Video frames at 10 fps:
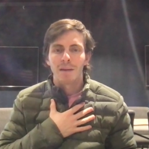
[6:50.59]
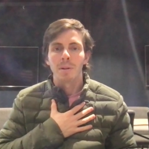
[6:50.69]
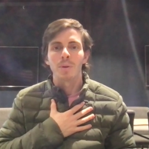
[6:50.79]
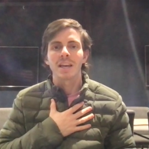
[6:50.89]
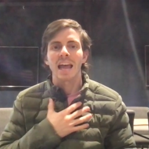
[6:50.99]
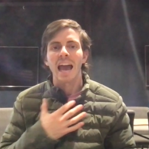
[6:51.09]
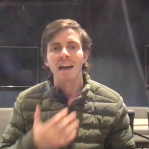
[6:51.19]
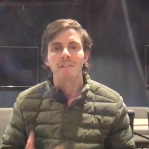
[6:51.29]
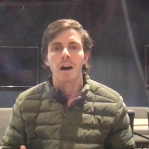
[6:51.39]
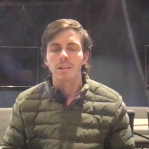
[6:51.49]
but we can
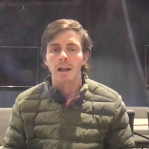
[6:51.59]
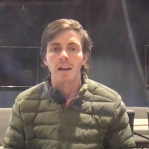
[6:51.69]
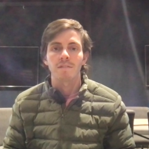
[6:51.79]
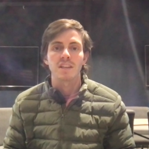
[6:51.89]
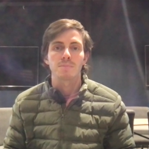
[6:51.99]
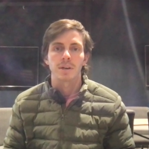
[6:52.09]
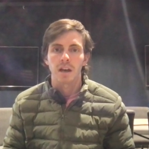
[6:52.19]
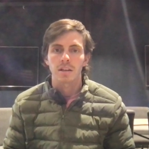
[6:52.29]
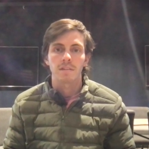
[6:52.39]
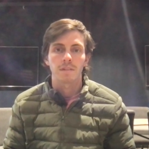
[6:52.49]
have a lot of these
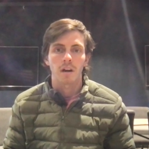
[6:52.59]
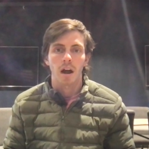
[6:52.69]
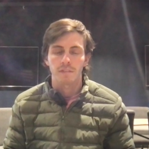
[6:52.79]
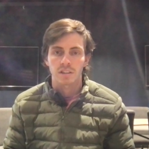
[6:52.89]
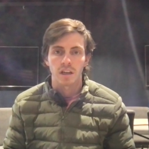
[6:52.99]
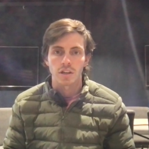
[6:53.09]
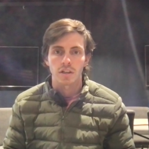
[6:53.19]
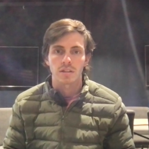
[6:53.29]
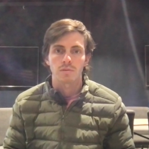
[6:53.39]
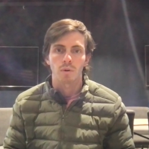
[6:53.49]
productive
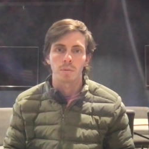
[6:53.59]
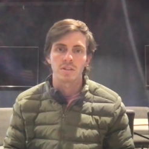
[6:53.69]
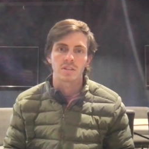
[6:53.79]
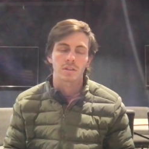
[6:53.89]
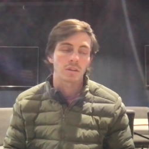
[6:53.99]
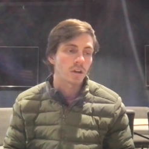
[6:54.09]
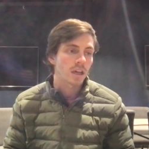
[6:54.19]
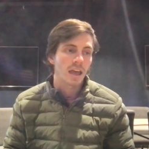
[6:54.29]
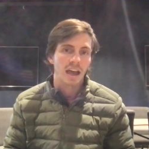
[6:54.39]
conversations where we just look